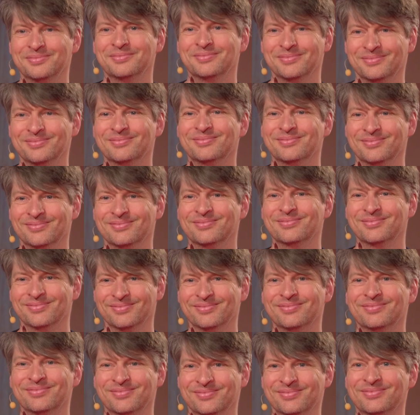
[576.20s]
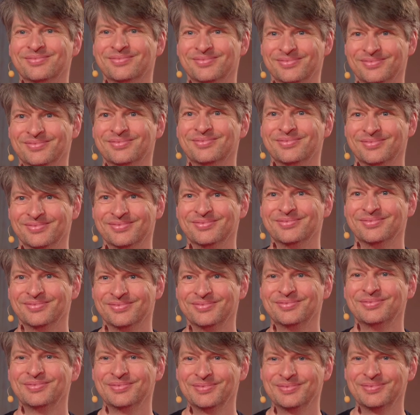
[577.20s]
wants to change
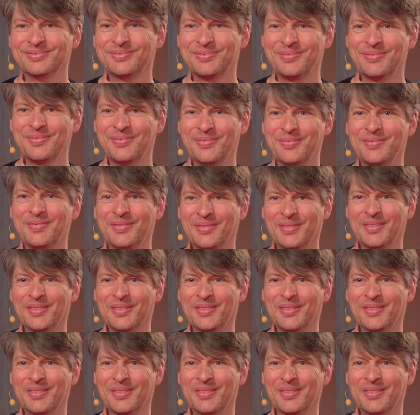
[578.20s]
things, you know.